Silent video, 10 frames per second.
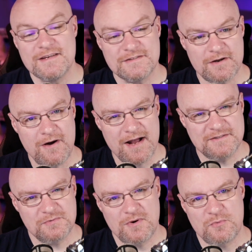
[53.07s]
So I
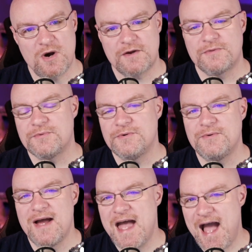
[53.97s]
just want to walk
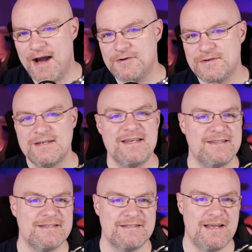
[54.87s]
through how you can
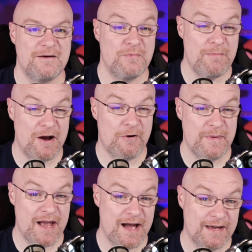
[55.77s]
get this set up with Power
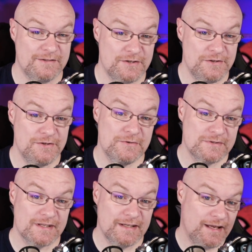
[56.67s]
BI to
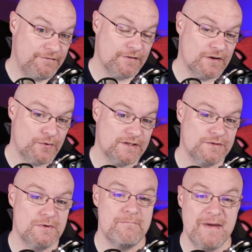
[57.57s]
use it if you're going
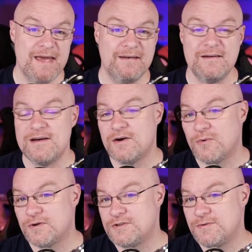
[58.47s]
to embed
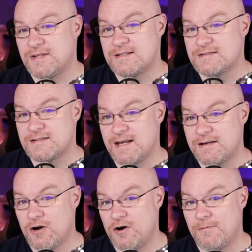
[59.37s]
or do things
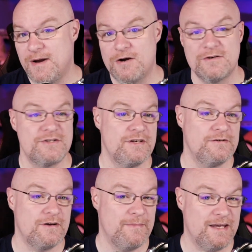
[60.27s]
like call
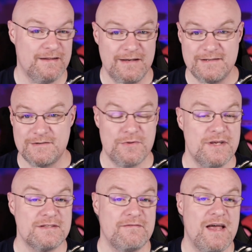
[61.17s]
PowerShell commandlets or
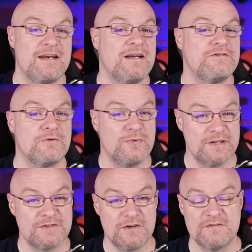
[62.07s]
things of that nature
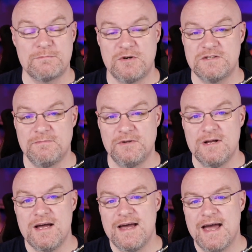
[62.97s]
with a service principal.